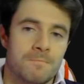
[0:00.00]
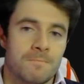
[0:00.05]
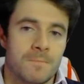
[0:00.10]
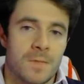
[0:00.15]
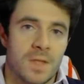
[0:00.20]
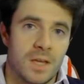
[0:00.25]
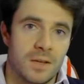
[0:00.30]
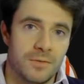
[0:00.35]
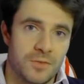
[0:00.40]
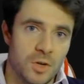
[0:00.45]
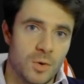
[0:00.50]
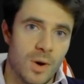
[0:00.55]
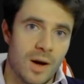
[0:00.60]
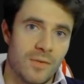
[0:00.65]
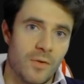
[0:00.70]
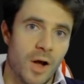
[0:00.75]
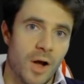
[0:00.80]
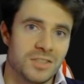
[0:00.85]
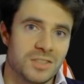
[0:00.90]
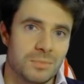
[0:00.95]
if you have
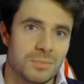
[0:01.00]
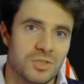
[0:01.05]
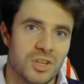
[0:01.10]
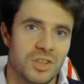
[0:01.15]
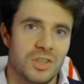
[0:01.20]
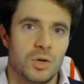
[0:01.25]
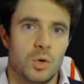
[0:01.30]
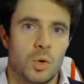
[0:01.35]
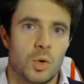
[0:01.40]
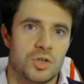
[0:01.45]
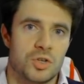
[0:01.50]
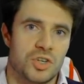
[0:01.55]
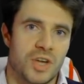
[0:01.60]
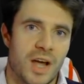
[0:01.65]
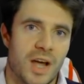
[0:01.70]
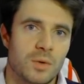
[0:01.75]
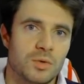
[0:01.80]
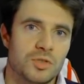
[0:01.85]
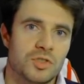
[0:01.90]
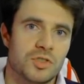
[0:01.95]
items in the auction
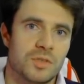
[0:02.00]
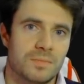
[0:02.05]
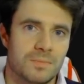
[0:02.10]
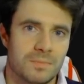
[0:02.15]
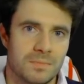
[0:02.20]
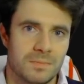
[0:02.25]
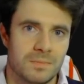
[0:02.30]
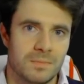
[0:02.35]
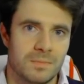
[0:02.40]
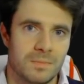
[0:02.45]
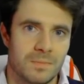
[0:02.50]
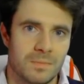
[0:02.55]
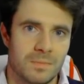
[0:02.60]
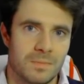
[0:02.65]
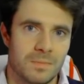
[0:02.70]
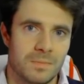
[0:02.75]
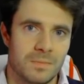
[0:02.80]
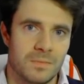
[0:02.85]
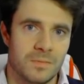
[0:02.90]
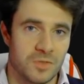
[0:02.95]
house
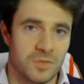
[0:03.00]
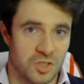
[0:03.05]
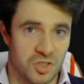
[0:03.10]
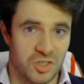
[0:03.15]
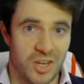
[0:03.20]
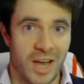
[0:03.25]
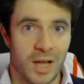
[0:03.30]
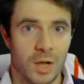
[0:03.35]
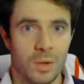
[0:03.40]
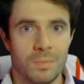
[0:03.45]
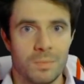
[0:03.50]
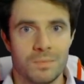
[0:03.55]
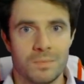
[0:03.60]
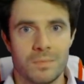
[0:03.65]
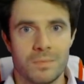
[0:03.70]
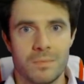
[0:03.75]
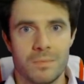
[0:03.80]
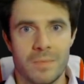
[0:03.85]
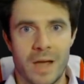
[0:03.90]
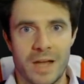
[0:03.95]
for sale
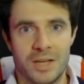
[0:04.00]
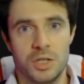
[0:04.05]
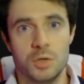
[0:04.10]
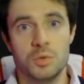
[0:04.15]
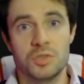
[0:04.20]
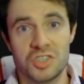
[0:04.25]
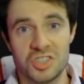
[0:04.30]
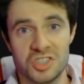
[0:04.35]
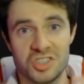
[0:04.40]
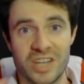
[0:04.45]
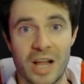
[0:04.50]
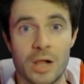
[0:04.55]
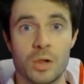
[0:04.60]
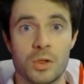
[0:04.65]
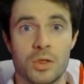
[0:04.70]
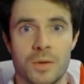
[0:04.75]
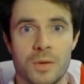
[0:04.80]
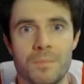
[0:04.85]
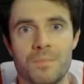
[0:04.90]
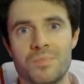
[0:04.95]
and you sell
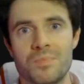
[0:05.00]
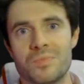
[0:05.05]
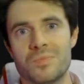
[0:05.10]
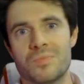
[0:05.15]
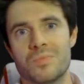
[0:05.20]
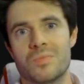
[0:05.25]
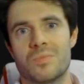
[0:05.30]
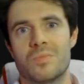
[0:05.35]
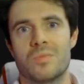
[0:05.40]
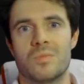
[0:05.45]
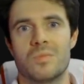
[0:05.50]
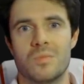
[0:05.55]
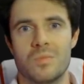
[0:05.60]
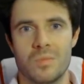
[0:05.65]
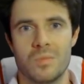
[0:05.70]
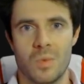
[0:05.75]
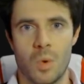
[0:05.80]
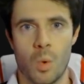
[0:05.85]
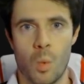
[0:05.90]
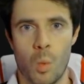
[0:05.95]
them
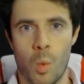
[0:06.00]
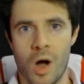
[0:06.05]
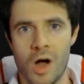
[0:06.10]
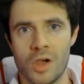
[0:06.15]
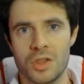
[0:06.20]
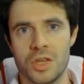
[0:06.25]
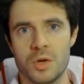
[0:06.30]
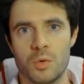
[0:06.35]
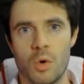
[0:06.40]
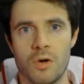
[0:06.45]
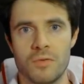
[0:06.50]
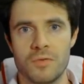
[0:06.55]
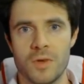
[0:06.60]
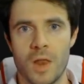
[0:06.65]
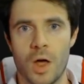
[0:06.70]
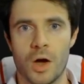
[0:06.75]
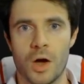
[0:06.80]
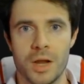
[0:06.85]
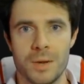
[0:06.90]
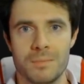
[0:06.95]
while you're
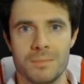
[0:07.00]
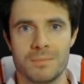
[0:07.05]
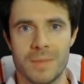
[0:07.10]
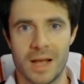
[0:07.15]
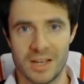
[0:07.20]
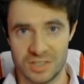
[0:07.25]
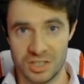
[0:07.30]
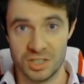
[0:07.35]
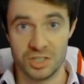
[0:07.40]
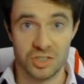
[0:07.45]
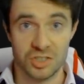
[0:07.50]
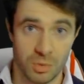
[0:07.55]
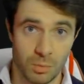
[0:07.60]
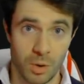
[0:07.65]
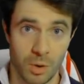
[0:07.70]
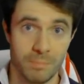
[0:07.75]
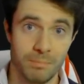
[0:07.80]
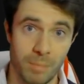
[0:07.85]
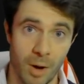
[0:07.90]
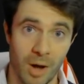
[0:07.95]
offline, as in
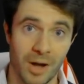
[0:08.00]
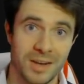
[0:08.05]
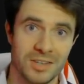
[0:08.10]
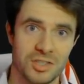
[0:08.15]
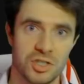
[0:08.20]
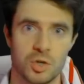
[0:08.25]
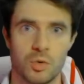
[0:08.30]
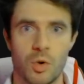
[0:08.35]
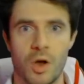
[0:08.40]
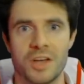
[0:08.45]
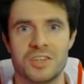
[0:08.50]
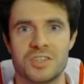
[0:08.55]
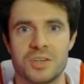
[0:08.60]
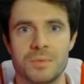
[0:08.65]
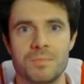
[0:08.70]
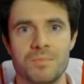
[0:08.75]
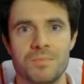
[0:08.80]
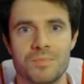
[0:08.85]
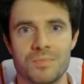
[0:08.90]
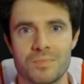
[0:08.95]
someone buys your
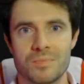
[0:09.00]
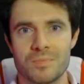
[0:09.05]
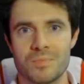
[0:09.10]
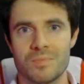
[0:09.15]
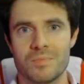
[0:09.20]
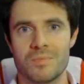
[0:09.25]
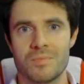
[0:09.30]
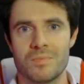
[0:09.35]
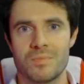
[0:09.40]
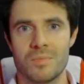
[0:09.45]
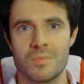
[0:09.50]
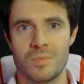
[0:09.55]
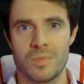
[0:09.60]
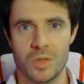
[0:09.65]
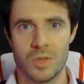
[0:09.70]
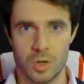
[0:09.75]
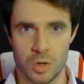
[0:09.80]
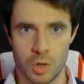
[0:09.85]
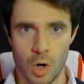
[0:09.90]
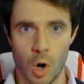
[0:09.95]
item,
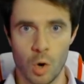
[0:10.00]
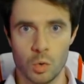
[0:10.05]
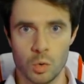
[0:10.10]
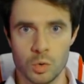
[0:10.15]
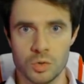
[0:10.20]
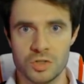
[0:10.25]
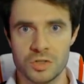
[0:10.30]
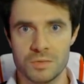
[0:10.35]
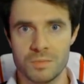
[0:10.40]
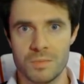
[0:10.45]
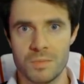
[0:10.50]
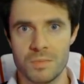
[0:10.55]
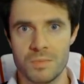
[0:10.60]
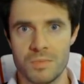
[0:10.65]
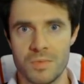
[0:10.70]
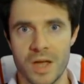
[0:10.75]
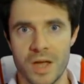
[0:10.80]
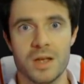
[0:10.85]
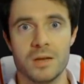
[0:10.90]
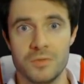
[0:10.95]
the gold
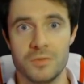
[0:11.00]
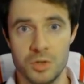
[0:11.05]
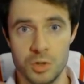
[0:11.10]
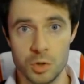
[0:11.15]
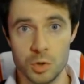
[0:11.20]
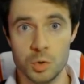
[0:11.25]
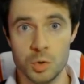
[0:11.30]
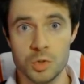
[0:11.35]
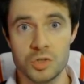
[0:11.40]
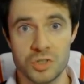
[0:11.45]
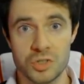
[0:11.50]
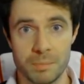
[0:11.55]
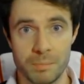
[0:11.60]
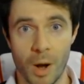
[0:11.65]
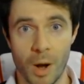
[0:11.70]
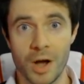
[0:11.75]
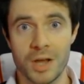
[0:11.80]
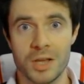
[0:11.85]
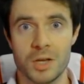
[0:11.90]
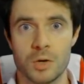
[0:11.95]
they have used to
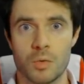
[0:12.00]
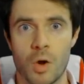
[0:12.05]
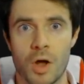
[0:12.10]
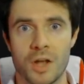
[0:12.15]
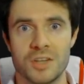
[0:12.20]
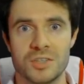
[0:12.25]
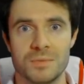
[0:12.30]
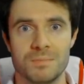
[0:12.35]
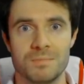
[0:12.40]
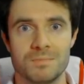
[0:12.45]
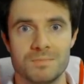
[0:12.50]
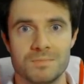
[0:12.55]
buy your item